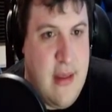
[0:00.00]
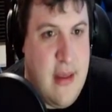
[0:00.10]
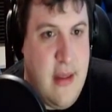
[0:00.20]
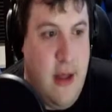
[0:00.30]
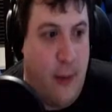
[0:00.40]

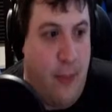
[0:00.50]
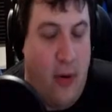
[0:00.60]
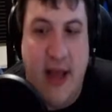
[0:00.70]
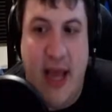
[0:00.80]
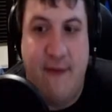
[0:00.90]
You're
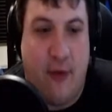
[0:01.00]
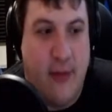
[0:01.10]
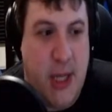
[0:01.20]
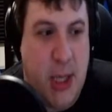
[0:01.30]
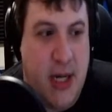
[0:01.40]
putting
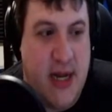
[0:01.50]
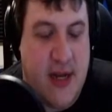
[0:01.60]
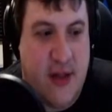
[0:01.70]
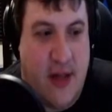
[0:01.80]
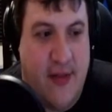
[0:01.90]
information into
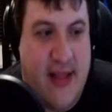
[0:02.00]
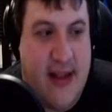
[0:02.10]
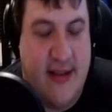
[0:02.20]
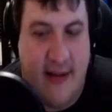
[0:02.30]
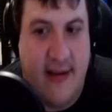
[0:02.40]
something
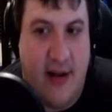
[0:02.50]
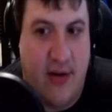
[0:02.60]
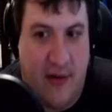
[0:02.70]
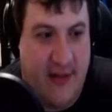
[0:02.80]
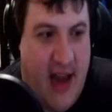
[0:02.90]
that doesn't
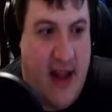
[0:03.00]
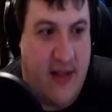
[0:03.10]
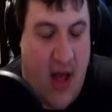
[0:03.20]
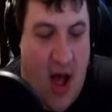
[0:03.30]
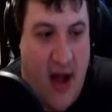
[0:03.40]
understand the
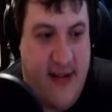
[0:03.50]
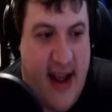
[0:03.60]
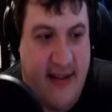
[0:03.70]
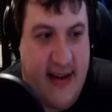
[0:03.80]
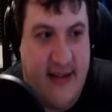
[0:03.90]

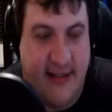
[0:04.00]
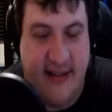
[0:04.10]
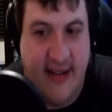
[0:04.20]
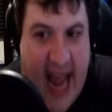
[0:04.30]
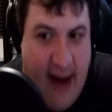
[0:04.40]
context and
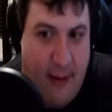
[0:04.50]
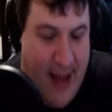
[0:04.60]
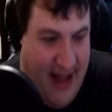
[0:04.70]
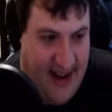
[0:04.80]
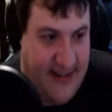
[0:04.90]
doesn't care
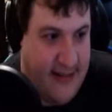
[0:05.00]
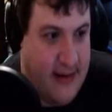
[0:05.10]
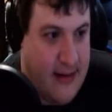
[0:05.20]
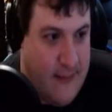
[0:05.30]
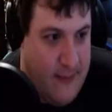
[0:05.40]
about it.
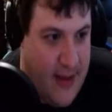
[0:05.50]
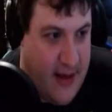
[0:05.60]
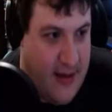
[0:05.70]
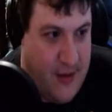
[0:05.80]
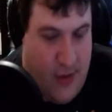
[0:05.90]

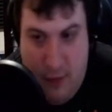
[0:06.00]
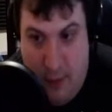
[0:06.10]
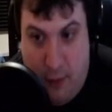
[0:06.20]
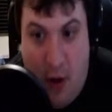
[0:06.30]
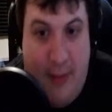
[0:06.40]
Because to a
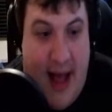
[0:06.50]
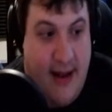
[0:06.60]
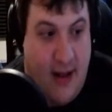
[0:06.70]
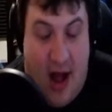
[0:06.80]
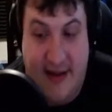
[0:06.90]

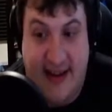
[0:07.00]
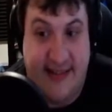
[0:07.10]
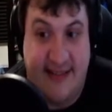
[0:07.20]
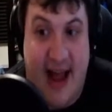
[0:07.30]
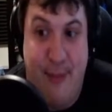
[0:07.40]
robot, context
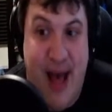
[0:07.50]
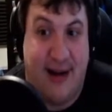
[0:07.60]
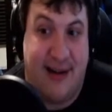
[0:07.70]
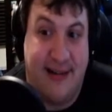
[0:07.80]
does not matter.